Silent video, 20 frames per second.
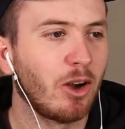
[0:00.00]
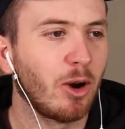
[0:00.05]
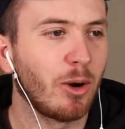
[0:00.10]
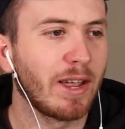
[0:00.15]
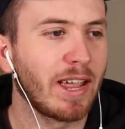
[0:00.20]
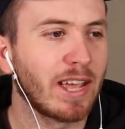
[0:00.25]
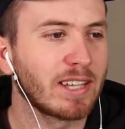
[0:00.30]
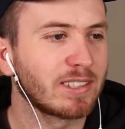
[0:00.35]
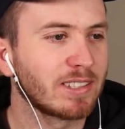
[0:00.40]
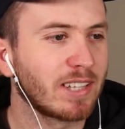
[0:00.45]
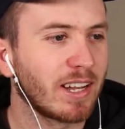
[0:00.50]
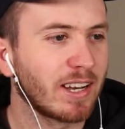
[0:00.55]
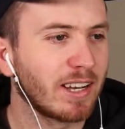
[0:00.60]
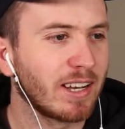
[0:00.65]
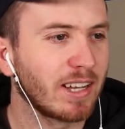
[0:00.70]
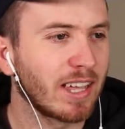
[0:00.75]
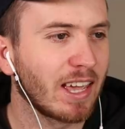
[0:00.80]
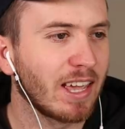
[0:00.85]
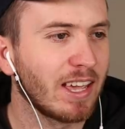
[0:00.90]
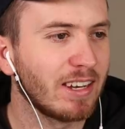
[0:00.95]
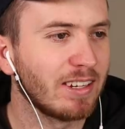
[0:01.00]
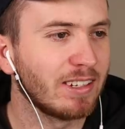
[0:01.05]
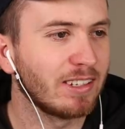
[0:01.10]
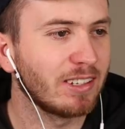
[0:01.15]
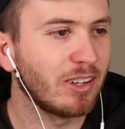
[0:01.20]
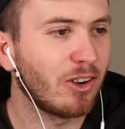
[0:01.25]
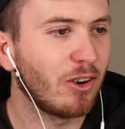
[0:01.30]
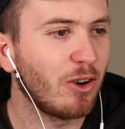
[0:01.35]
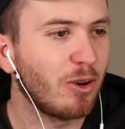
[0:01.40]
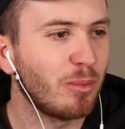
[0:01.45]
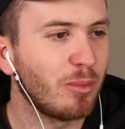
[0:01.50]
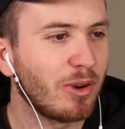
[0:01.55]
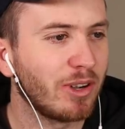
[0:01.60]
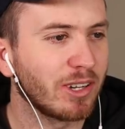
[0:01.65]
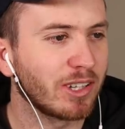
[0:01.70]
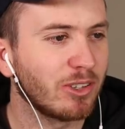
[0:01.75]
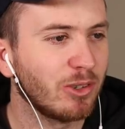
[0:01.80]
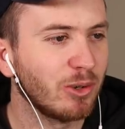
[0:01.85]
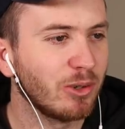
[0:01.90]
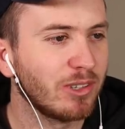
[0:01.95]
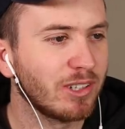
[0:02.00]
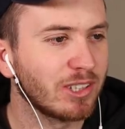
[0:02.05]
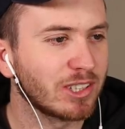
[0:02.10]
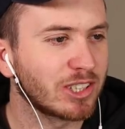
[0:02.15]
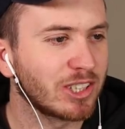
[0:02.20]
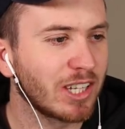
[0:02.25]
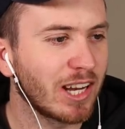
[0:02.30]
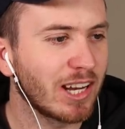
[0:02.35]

Oh, he hasn't done it again. Oh my goodness,